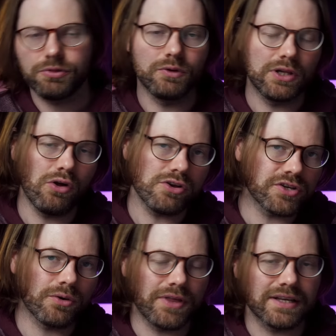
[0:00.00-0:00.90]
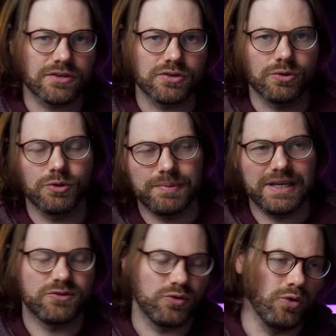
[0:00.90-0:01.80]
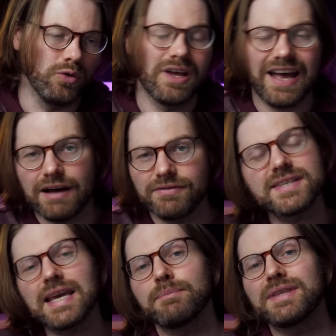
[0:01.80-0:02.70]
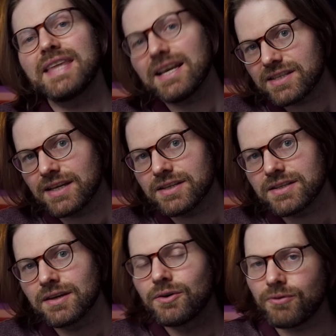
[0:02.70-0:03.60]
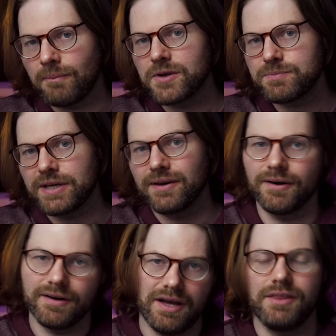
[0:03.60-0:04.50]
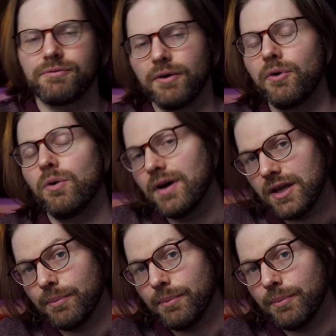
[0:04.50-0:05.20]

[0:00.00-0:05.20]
the only logical thing to do would be to have the same distance from the speaker at the front row and the